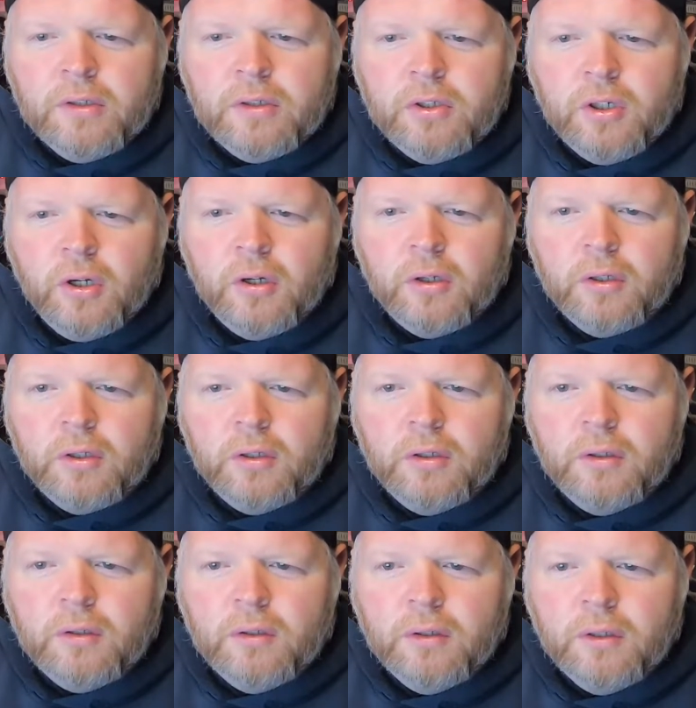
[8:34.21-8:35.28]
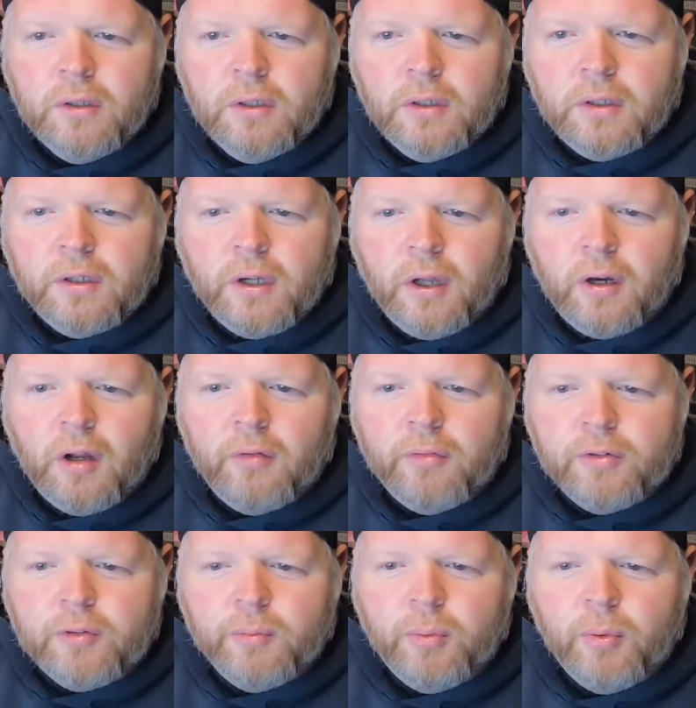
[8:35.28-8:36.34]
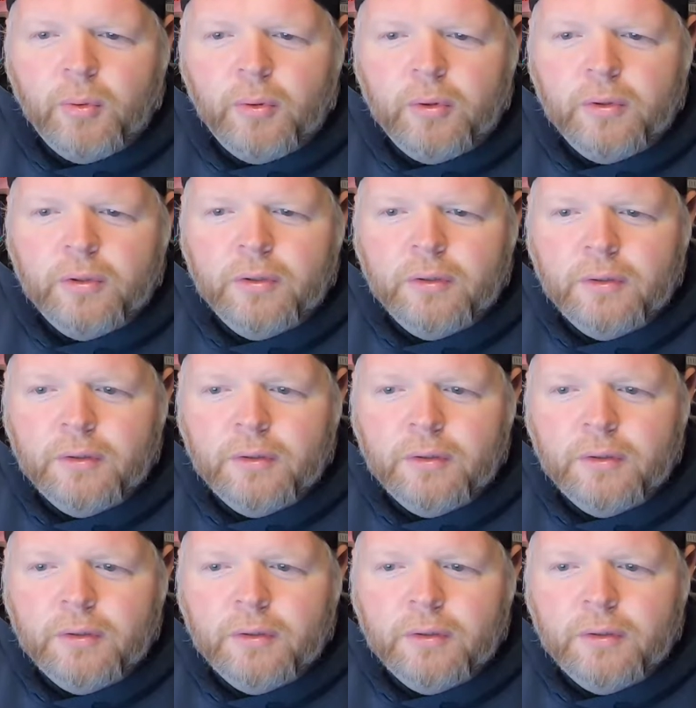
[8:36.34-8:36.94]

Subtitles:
Junk. God awful support.